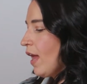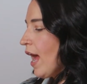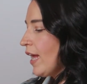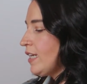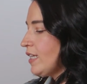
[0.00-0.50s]

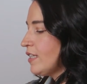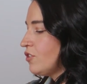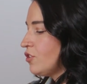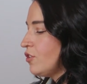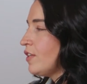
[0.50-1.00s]
I
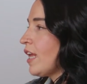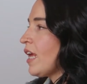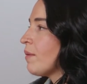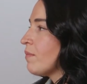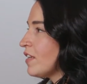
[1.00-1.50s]
needed to
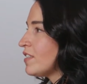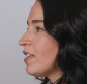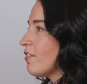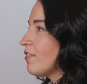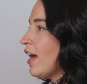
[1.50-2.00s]
name the
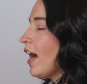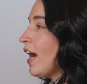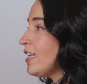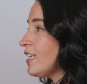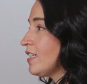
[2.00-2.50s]
stuff that
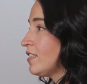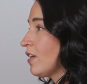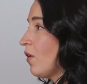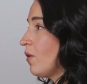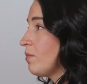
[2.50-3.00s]
I needed
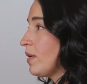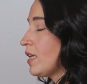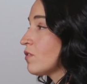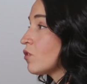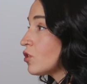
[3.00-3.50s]
to own,
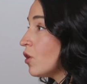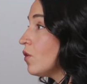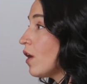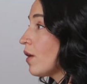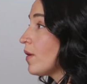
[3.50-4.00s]
because for so
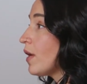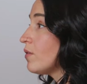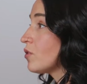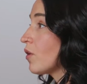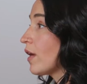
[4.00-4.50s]
long when I
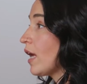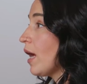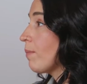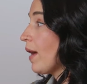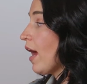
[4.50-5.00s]
was growing
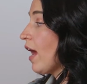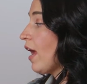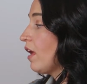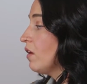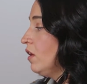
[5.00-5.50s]
up,
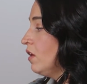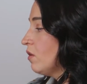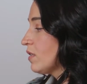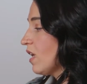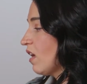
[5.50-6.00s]
I
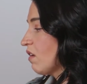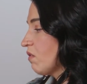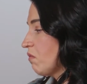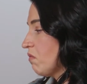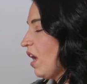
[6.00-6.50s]
was like,
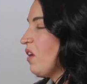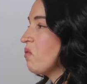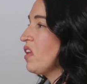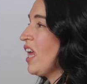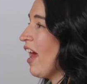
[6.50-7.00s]
I
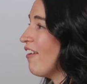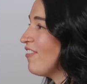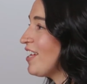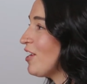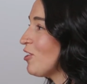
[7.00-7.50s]
don't really have
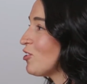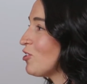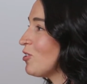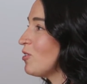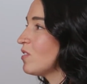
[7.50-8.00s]
any
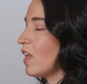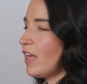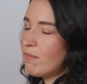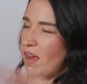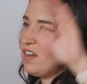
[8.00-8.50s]
issues.
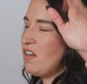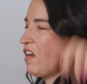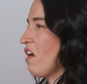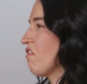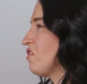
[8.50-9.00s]
Like, I didn't
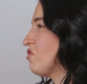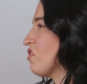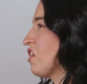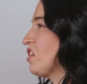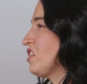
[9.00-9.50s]
have a
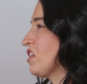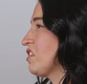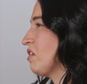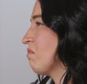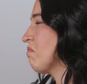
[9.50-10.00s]
drug
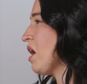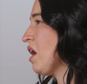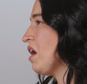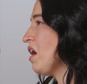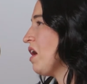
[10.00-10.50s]
addicted
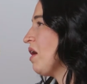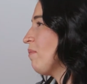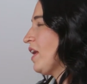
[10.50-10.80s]
mom.